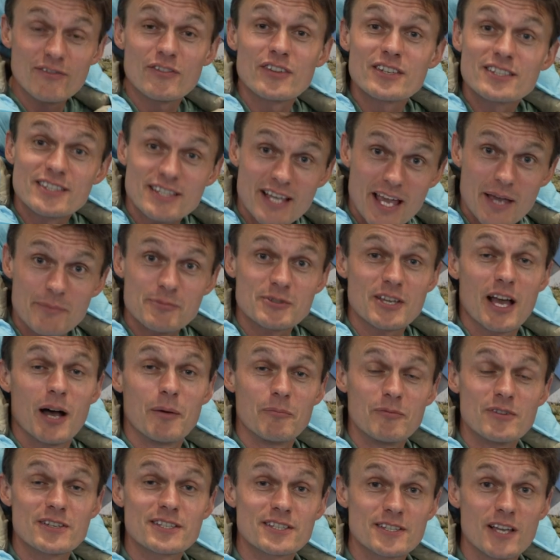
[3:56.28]
the zips
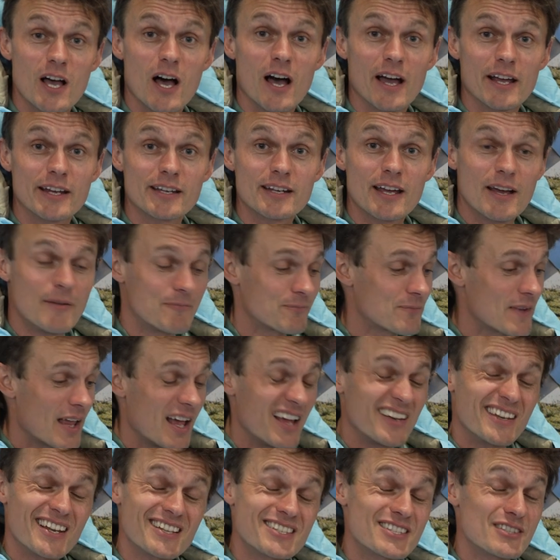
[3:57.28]
up the side.
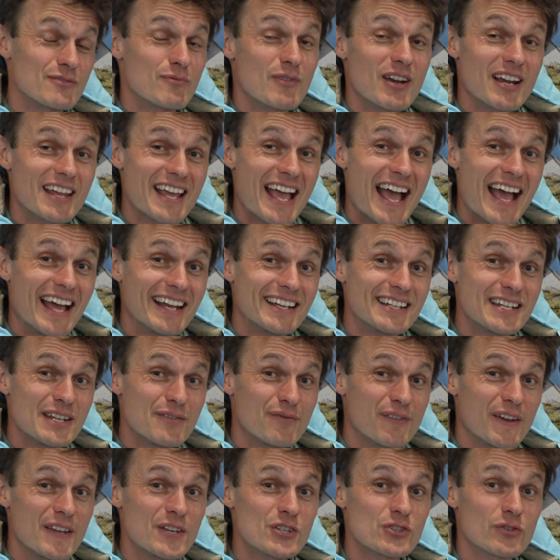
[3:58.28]
This is a really handy
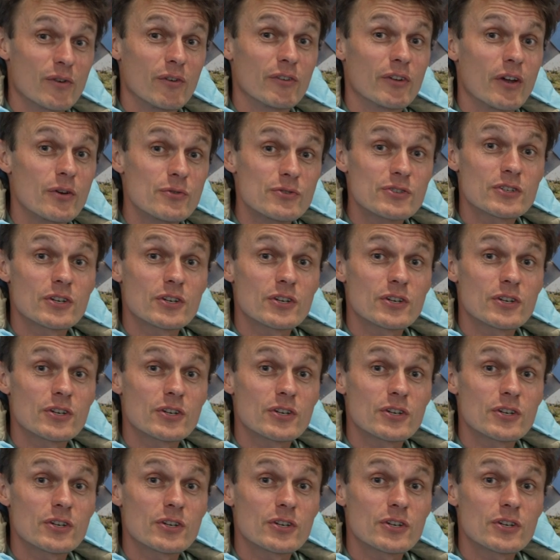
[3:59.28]
feature on those